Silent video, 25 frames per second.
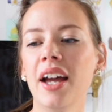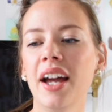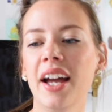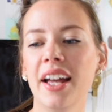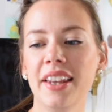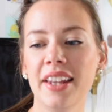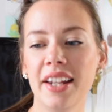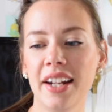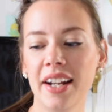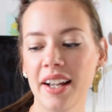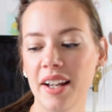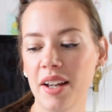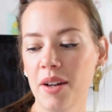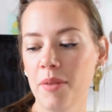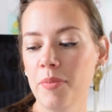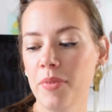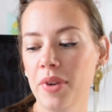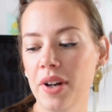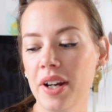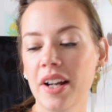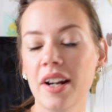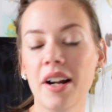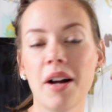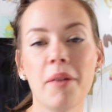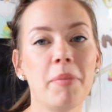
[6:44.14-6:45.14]
and then I can
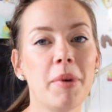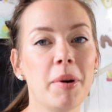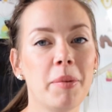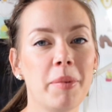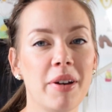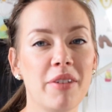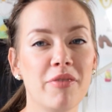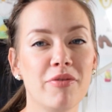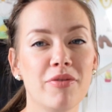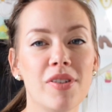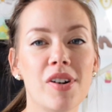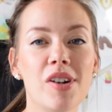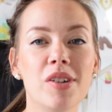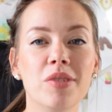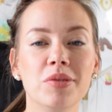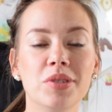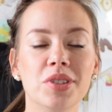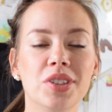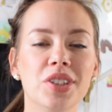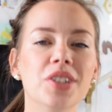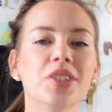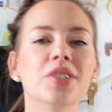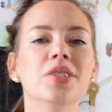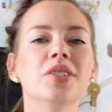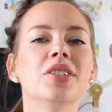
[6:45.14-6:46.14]
bring it up on my phone
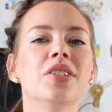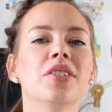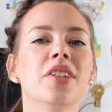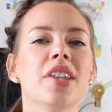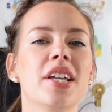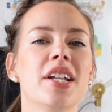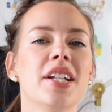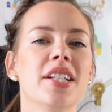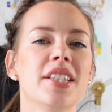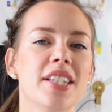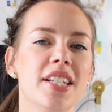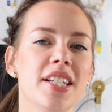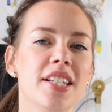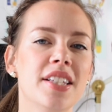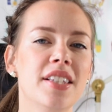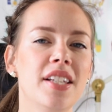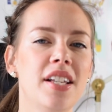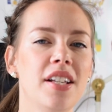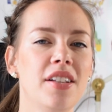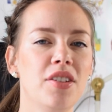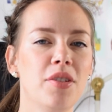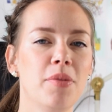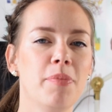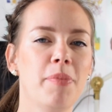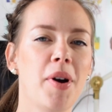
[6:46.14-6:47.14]
too, so that it's easy
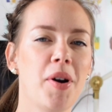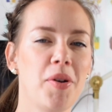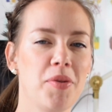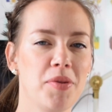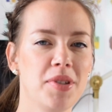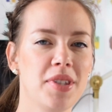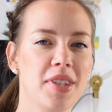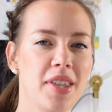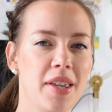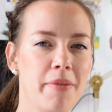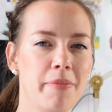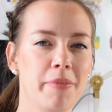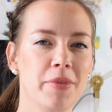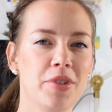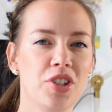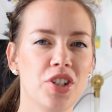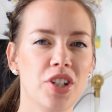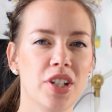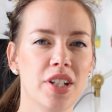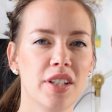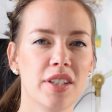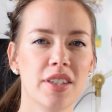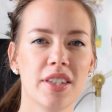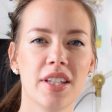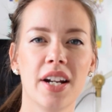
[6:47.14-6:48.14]
to post the images,